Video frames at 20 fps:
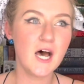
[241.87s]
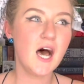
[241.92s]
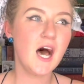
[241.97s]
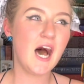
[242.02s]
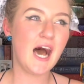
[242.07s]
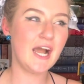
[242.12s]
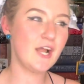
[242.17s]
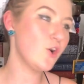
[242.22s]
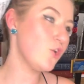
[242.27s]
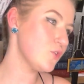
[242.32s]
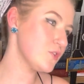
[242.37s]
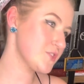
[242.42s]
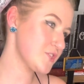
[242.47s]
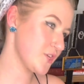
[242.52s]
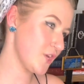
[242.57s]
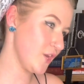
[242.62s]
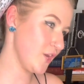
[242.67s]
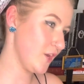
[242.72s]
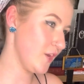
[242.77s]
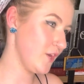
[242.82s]
I also,
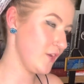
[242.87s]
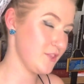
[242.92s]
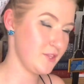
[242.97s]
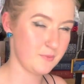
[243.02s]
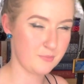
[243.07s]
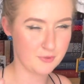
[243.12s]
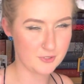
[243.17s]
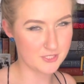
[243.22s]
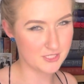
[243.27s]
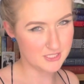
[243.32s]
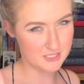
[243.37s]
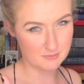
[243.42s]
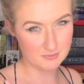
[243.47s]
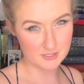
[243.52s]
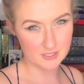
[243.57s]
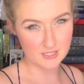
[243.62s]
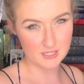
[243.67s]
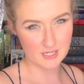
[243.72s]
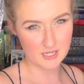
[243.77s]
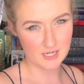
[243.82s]
the
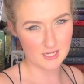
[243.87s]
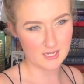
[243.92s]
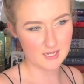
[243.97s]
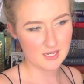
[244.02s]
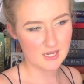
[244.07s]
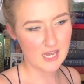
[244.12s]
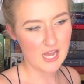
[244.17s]
predictability,